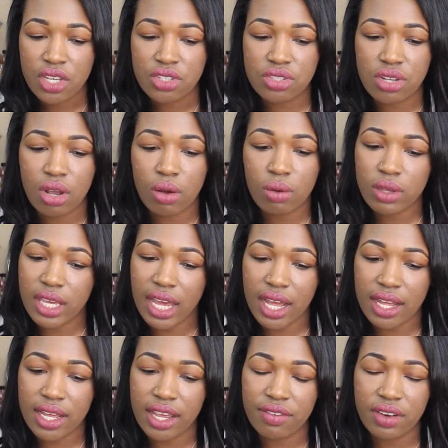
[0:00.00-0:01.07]
So
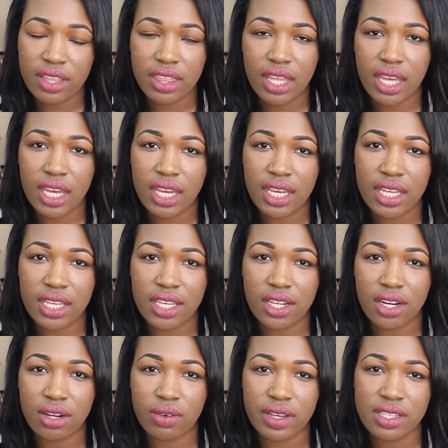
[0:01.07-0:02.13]
yeah, everything,
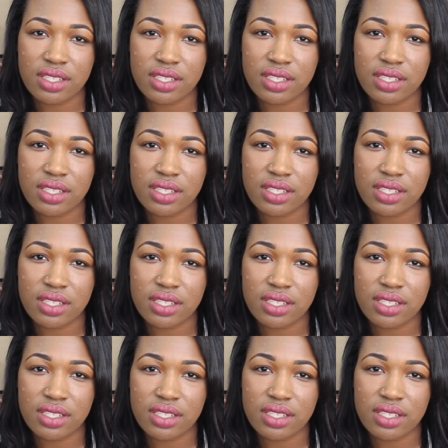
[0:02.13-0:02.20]
you know,